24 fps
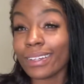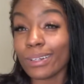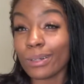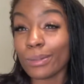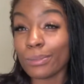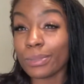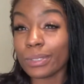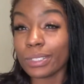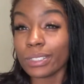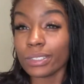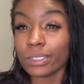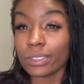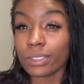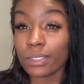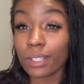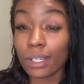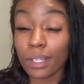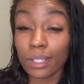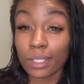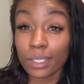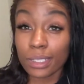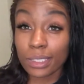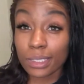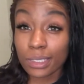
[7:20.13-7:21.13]
I can't help
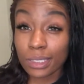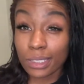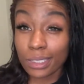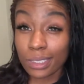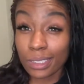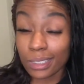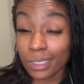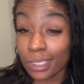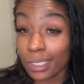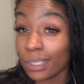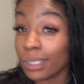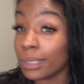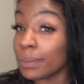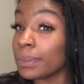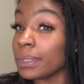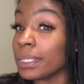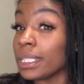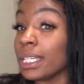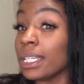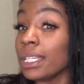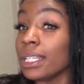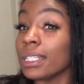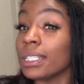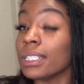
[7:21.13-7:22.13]
it, I just
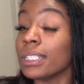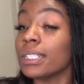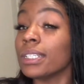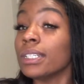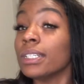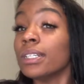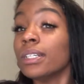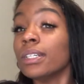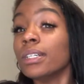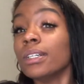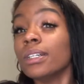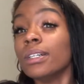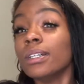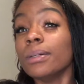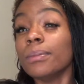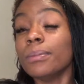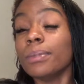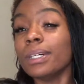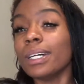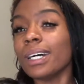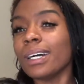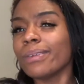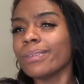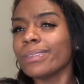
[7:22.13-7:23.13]
continue to put heat in.
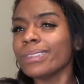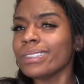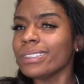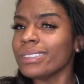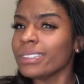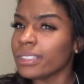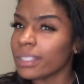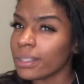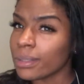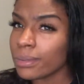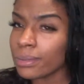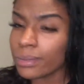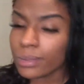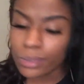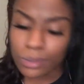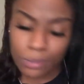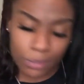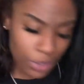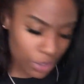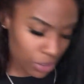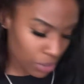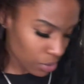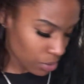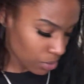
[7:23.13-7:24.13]
But I really
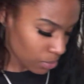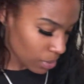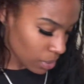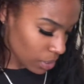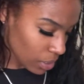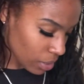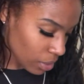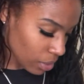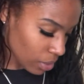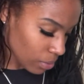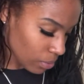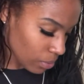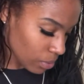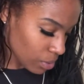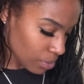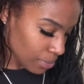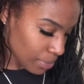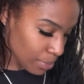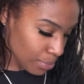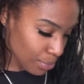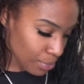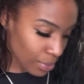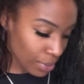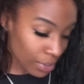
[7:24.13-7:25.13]
don't do much to my
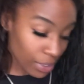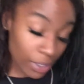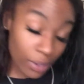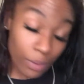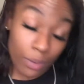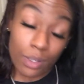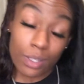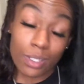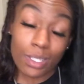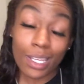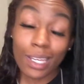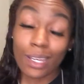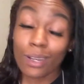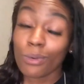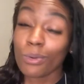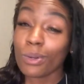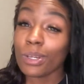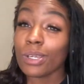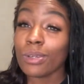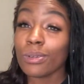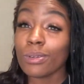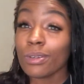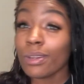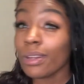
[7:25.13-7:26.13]
hair, which people are always
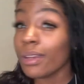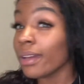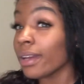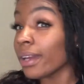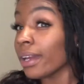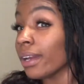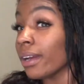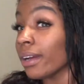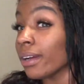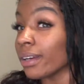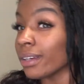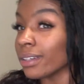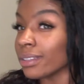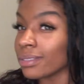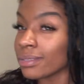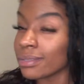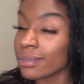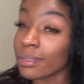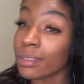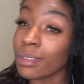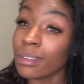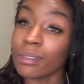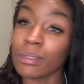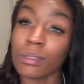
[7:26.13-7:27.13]
like, what do you do to your
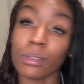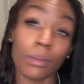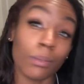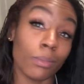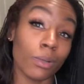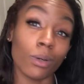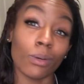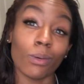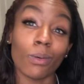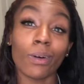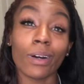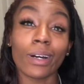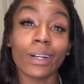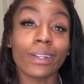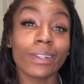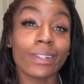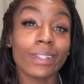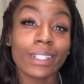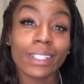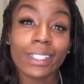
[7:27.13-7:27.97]
hair? Put